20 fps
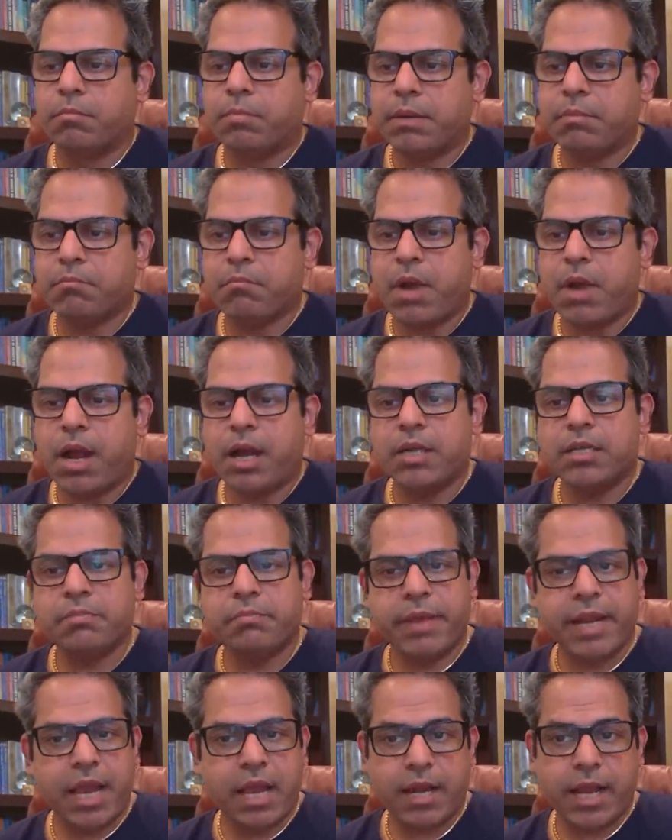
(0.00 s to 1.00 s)
But Mars
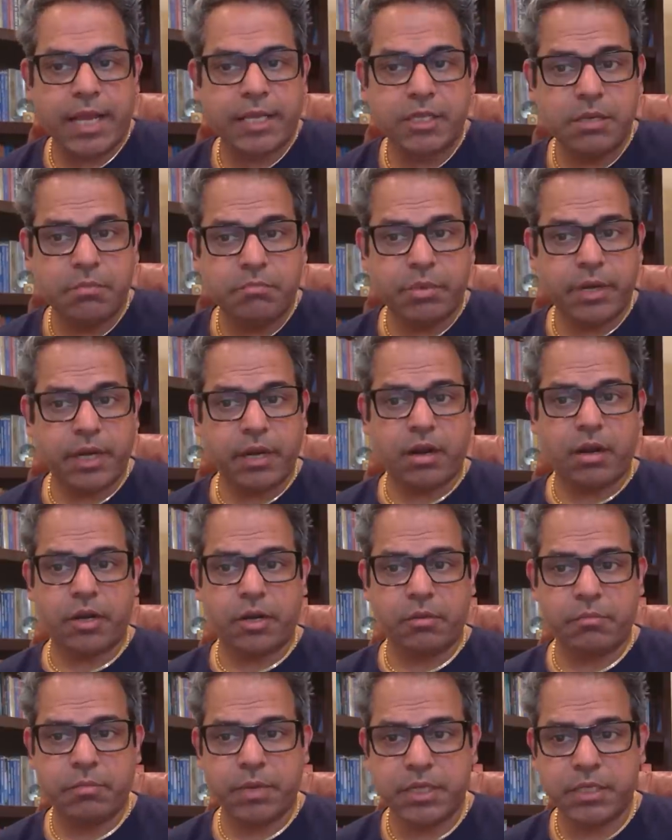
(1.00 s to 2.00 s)
may not actually bring
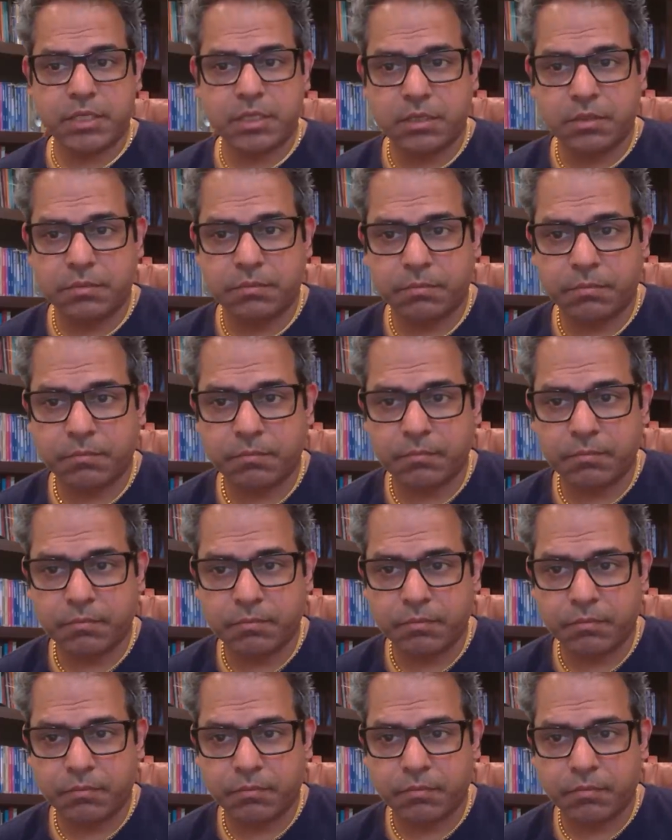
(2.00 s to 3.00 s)
arguments.
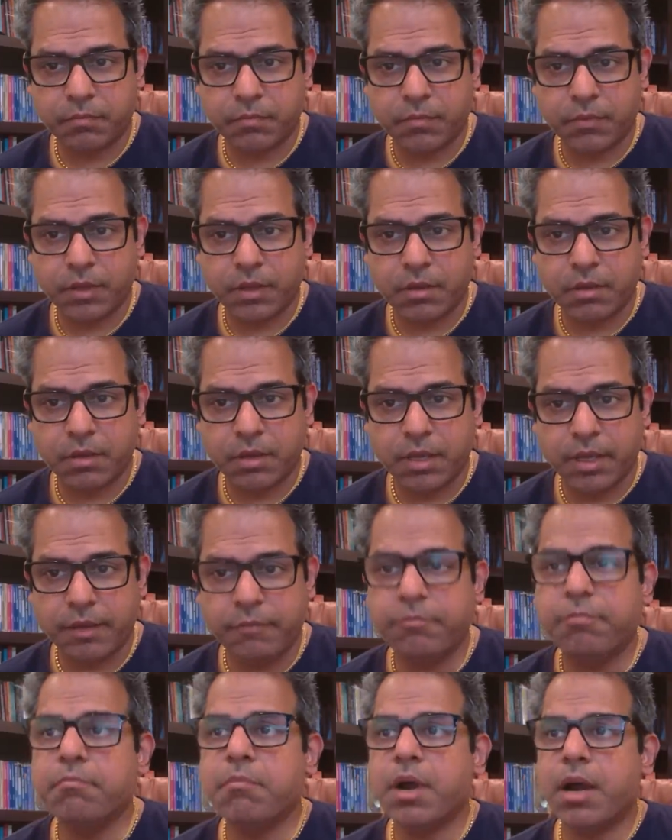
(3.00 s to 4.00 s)

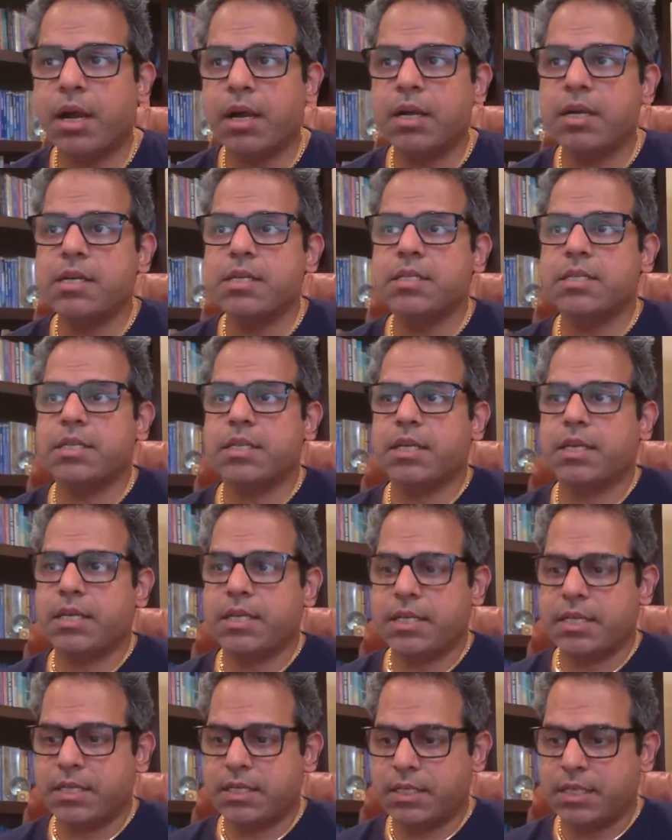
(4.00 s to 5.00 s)
If Mars
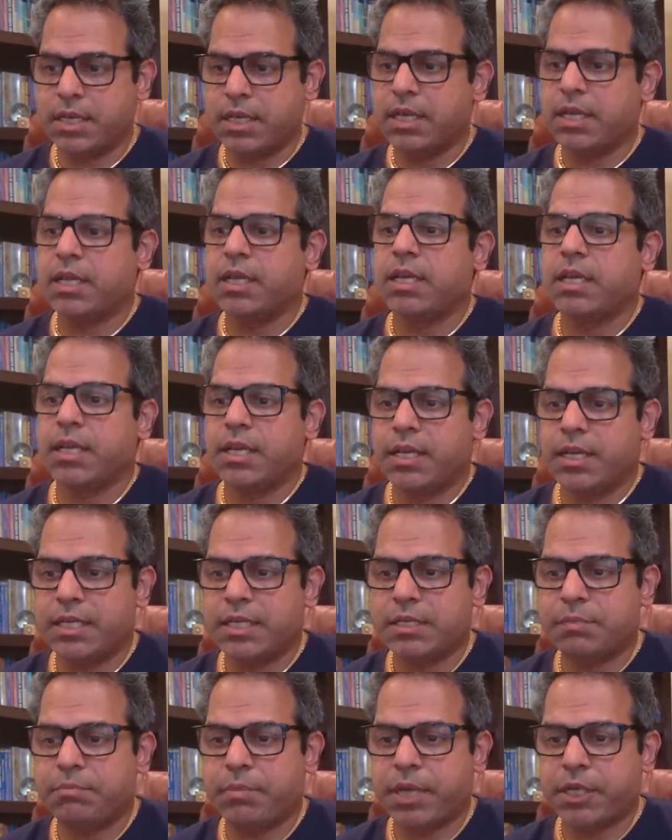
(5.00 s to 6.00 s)
is
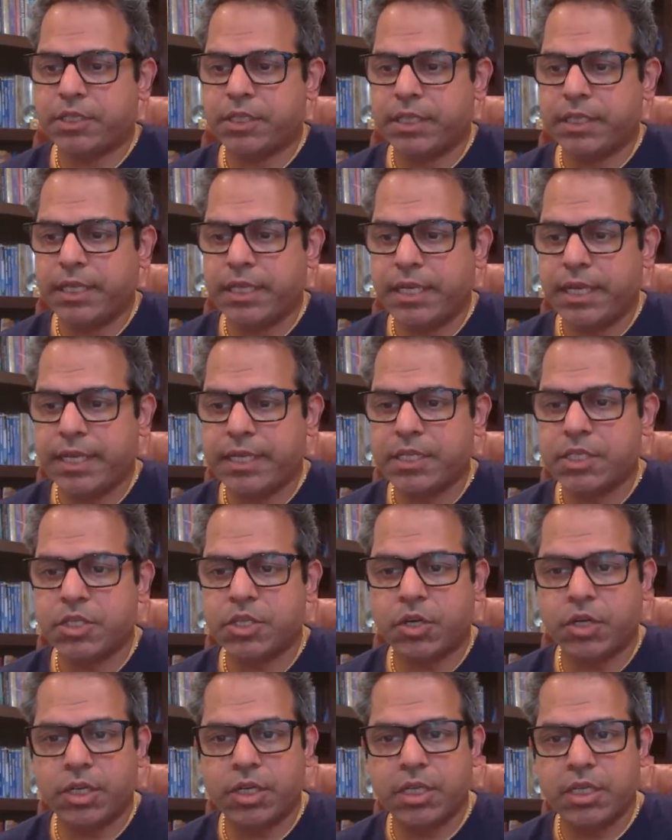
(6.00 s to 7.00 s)
especially in
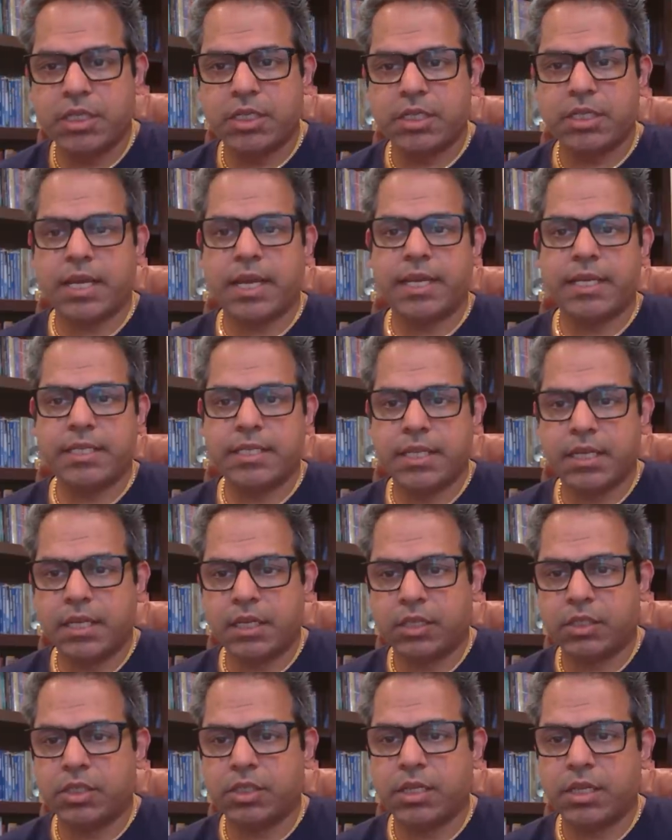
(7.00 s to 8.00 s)
certain signs and
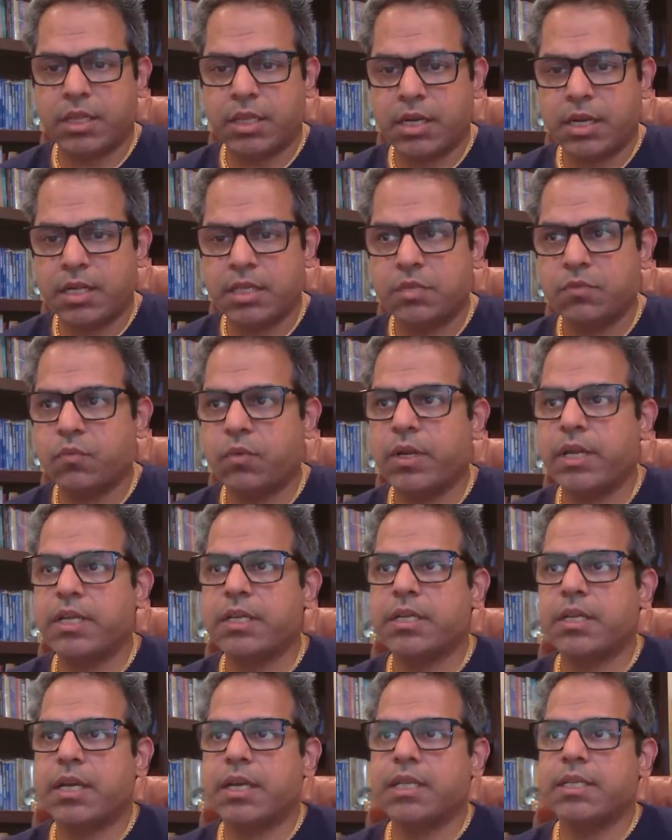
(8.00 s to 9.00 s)
nakshatras, what
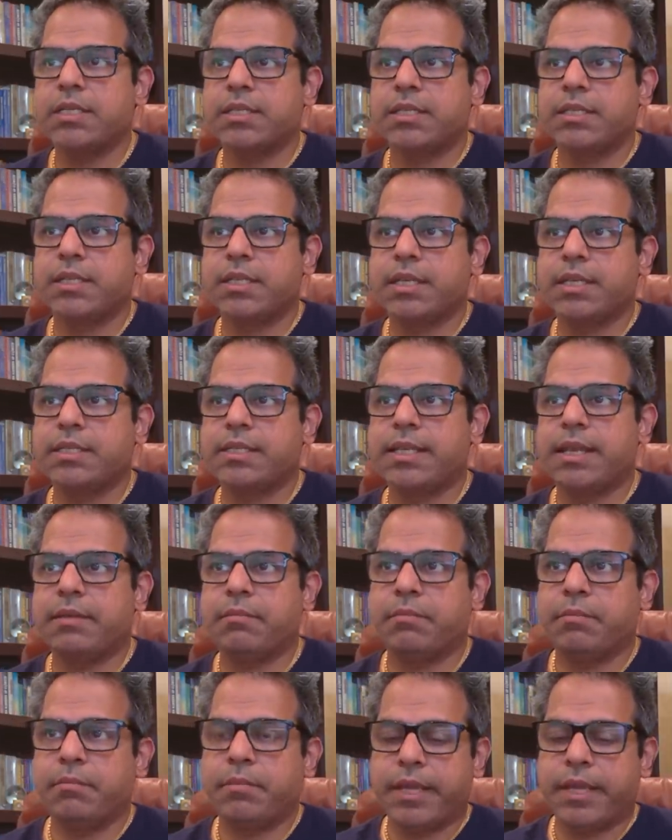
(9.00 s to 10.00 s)
it does is
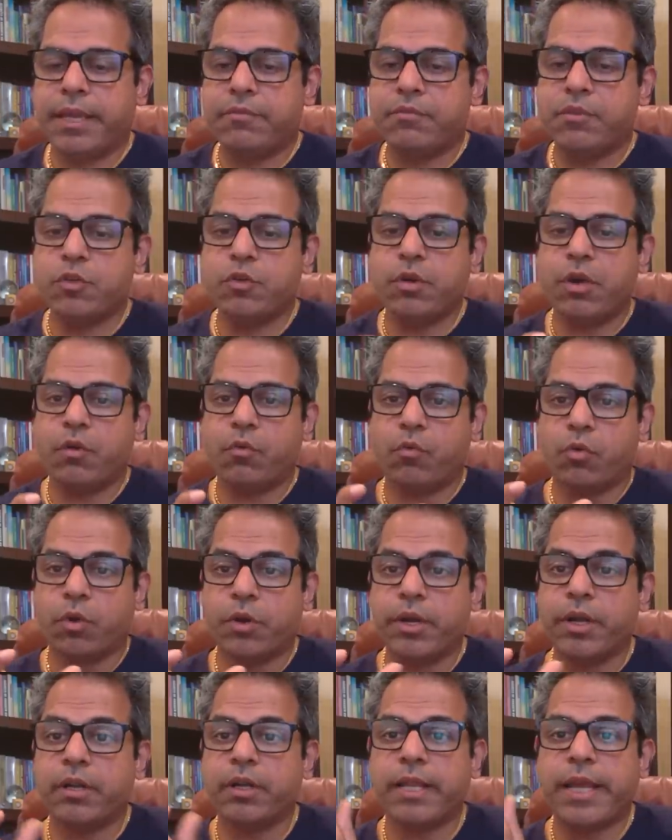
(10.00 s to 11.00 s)
that gives you a
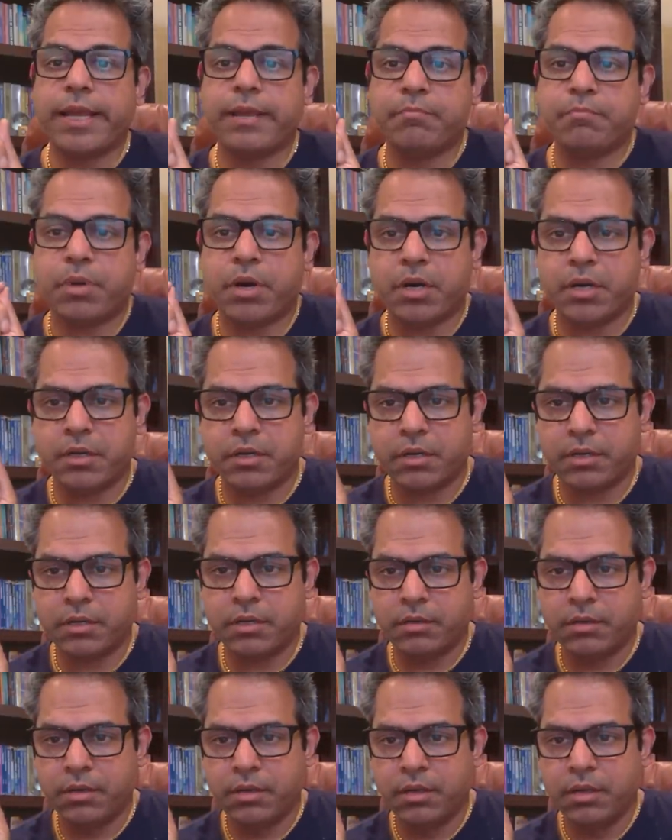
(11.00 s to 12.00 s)
warrior like
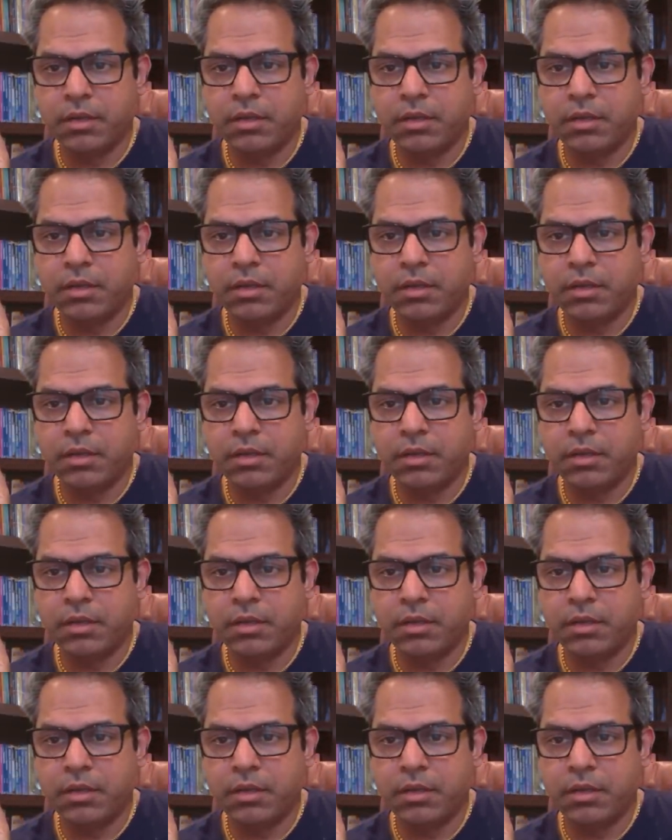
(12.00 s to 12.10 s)
partner.